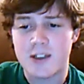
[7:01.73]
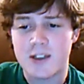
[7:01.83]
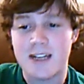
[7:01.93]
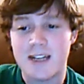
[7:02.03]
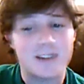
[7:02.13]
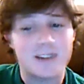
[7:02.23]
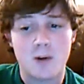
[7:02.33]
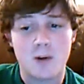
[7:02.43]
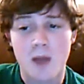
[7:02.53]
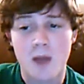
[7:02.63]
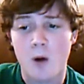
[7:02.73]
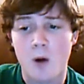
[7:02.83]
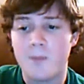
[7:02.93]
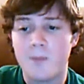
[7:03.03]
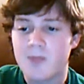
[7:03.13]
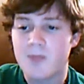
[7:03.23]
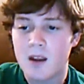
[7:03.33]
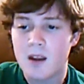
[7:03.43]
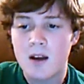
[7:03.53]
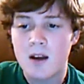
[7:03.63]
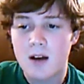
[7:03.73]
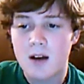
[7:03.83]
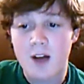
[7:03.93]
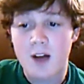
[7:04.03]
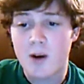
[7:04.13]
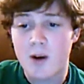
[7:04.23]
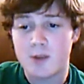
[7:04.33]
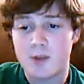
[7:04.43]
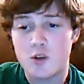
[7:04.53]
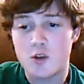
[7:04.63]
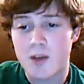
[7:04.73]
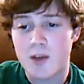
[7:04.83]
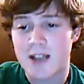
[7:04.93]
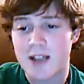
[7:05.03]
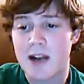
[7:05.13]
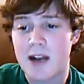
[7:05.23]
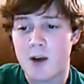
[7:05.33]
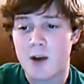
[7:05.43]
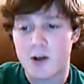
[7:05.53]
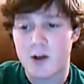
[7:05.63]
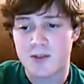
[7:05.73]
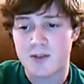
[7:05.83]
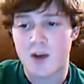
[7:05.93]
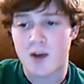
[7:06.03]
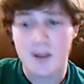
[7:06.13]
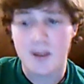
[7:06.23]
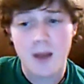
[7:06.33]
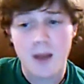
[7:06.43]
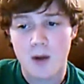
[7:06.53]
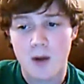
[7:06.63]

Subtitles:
since I will be home. Also, I'm super excited about our Christmas party, by the way.